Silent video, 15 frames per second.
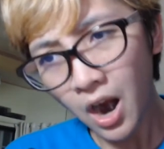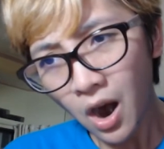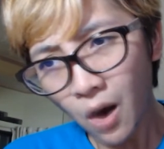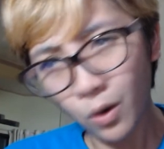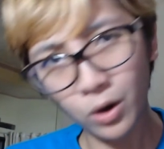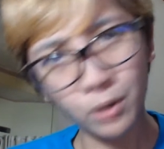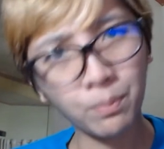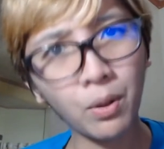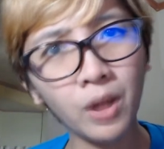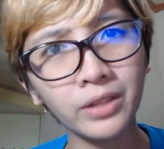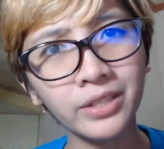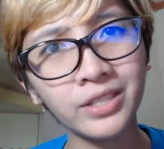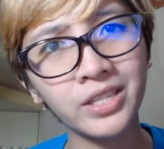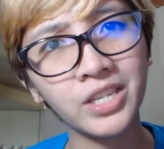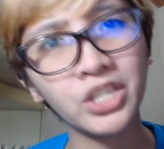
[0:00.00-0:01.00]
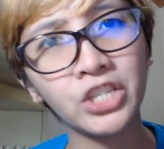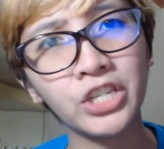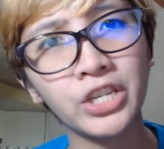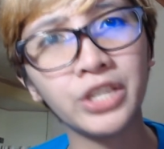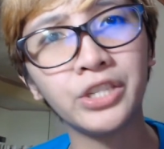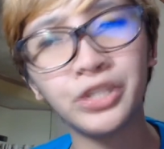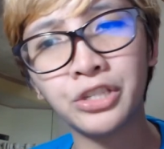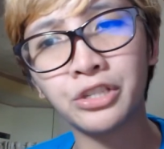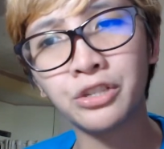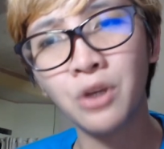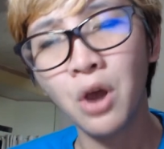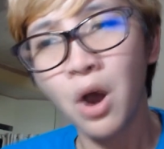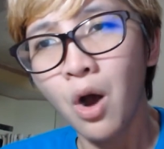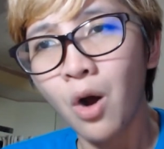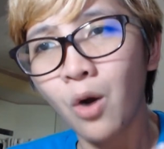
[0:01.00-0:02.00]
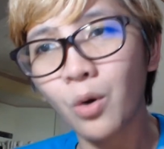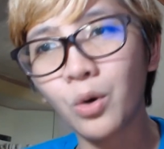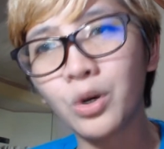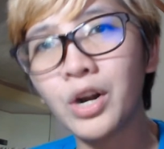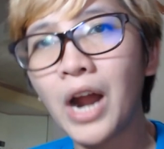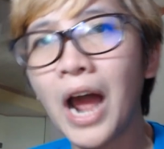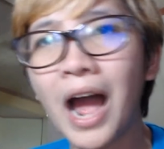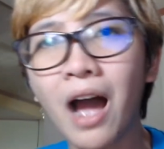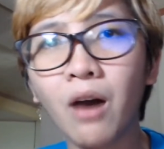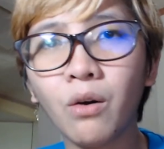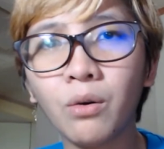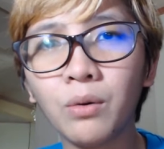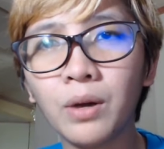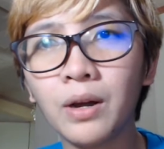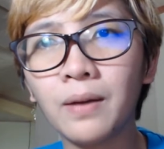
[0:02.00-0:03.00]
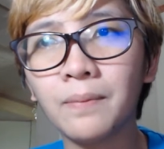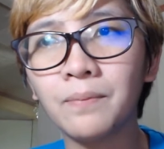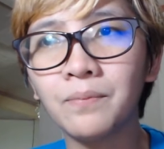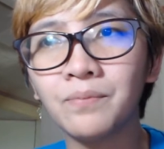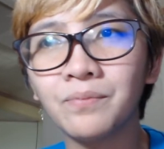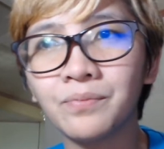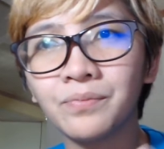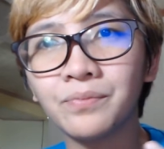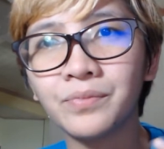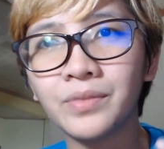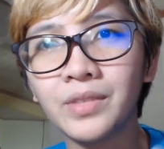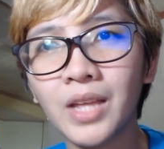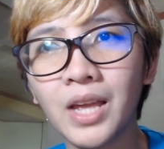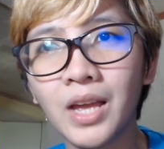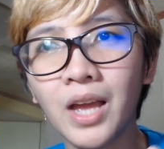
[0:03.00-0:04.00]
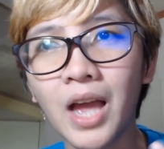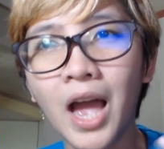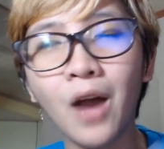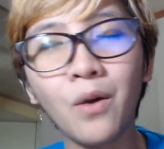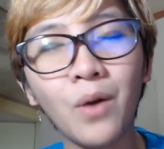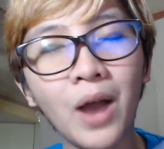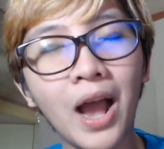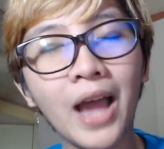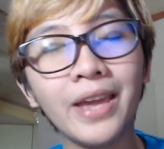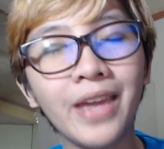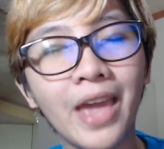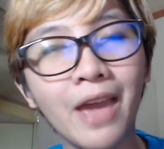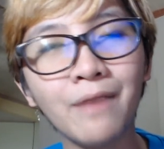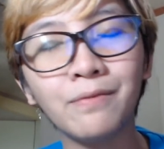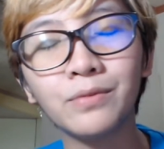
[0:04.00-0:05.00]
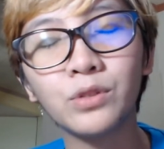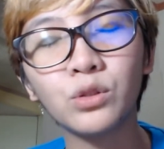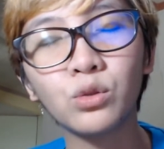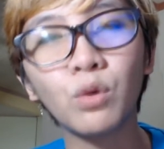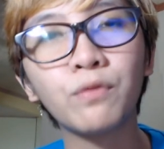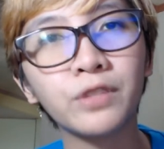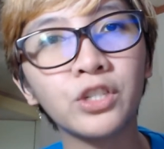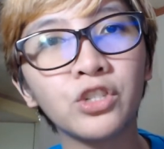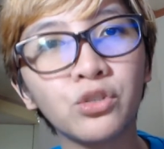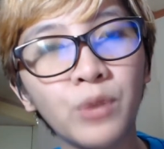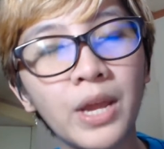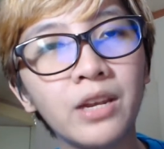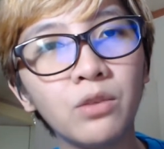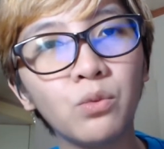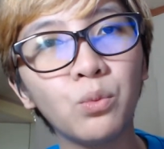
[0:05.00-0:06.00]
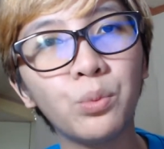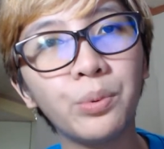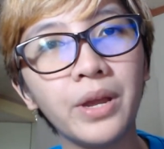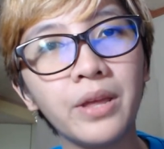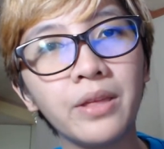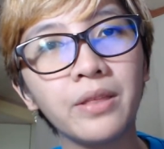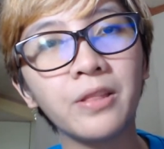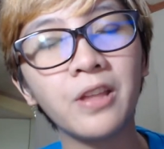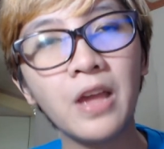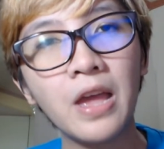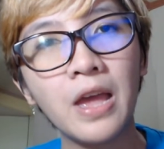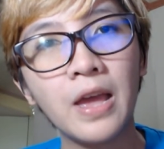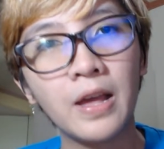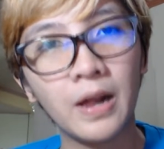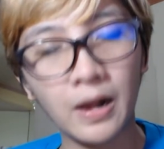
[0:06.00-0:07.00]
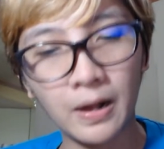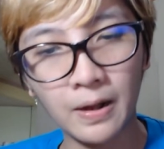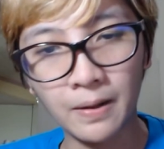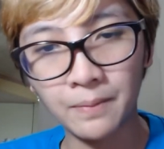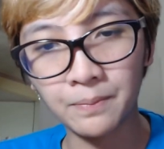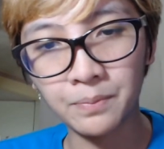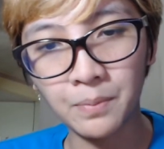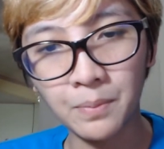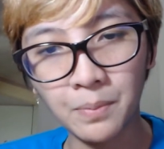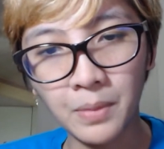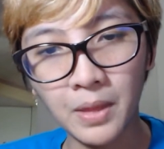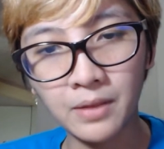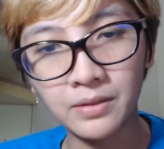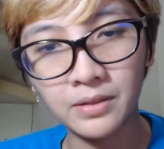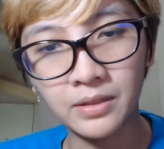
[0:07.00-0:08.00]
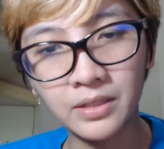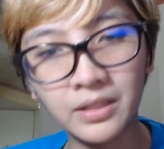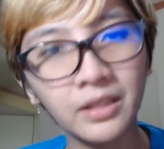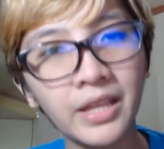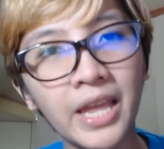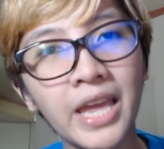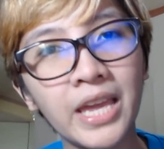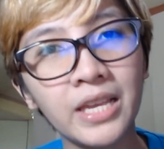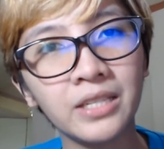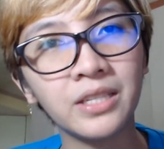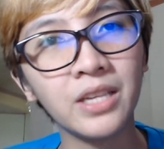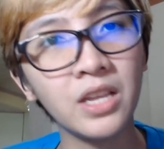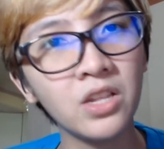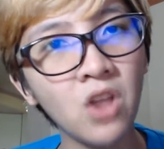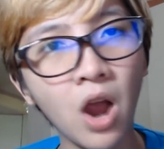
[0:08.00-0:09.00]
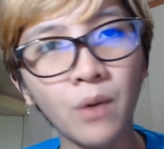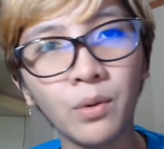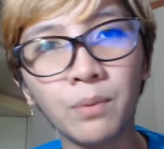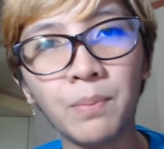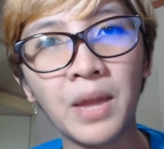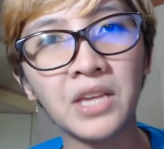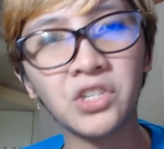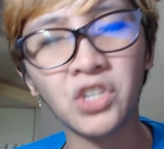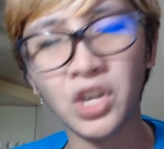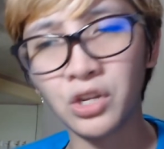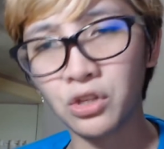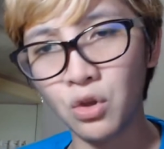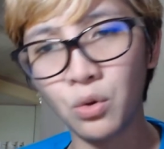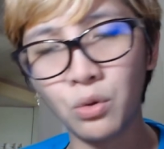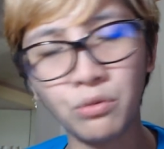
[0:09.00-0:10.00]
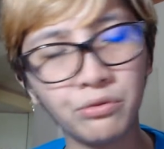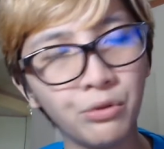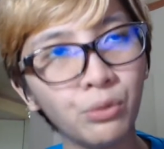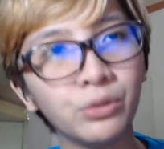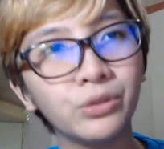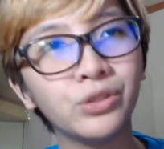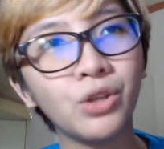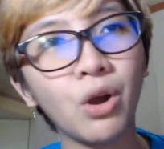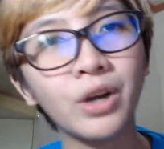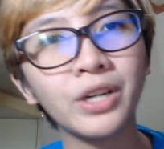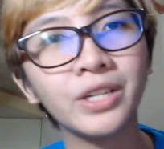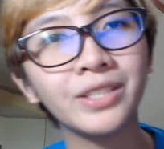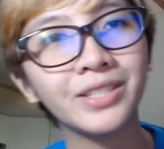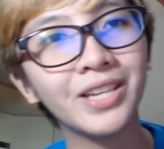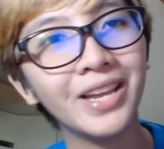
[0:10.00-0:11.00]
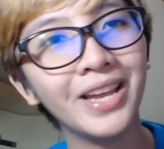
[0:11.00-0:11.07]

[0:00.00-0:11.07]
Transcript: or politicians, or how um how I am so frustrated with um the delays in our paycheck. No, those aren't